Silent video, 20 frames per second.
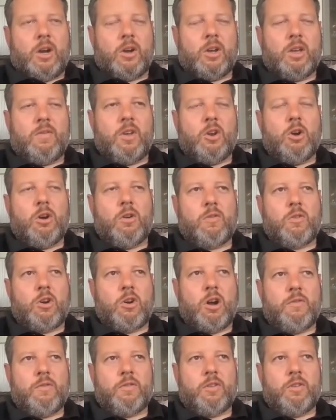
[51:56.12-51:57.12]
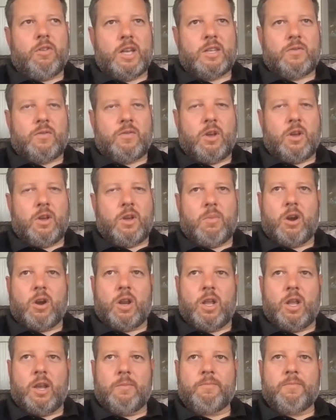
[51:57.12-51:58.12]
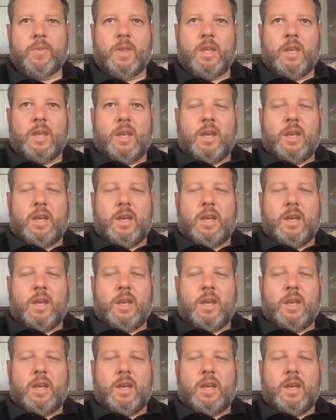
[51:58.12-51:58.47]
give you an overall philosophy on marketing.